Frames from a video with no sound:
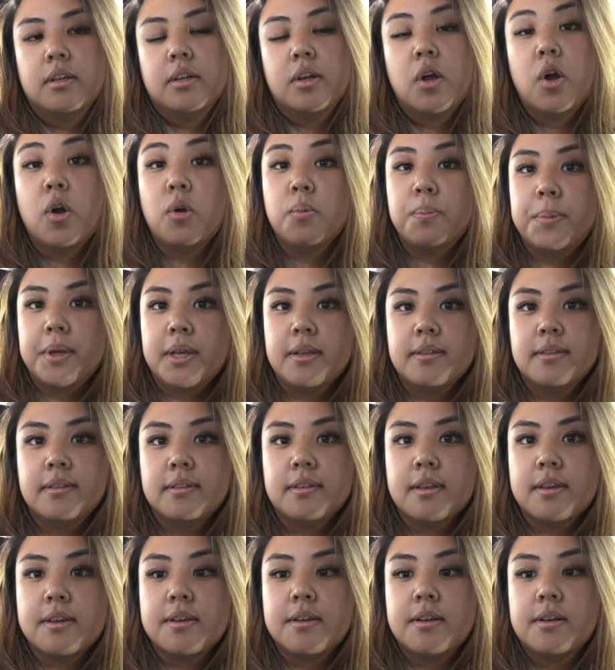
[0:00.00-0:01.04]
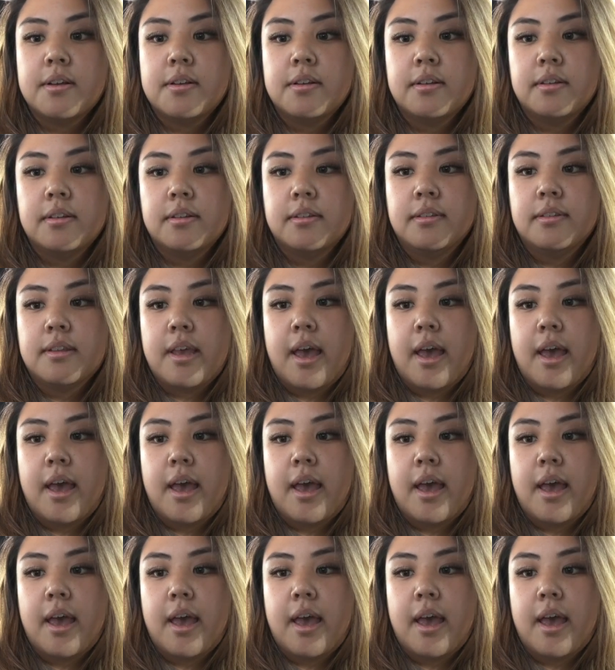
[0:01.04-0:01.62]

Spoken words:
coping skills